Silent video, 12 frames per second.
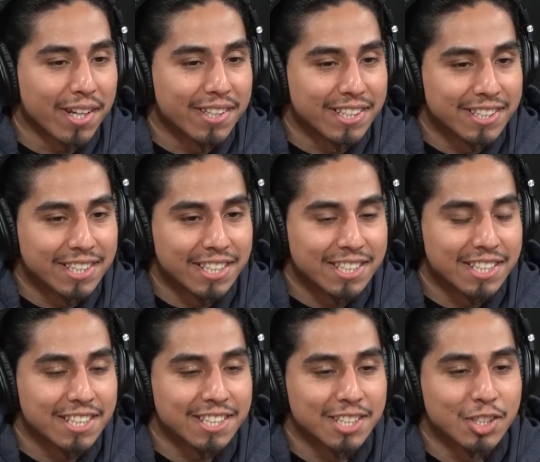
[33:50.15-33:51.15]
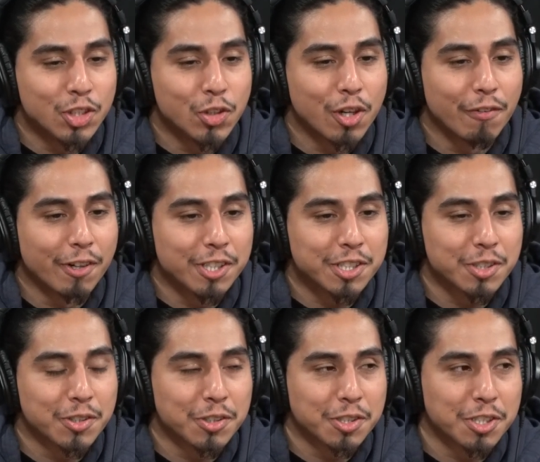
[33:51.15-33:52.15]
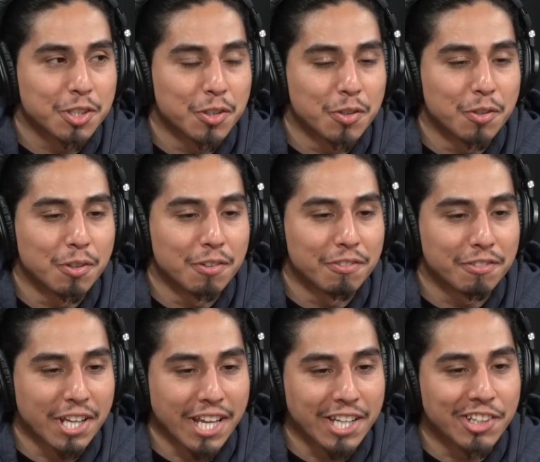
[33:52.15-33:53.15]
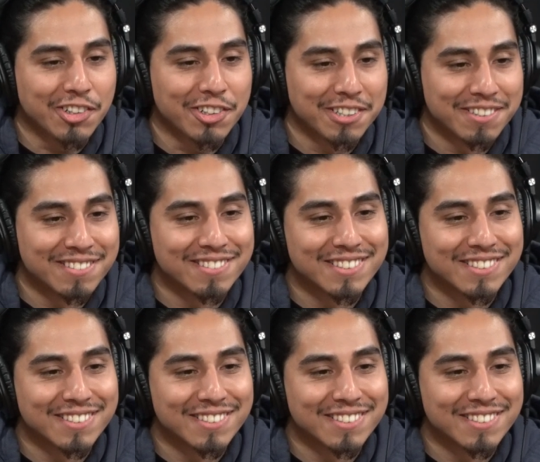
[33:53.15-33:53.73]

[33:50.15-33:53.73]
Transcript: It's like, just universal show of anger.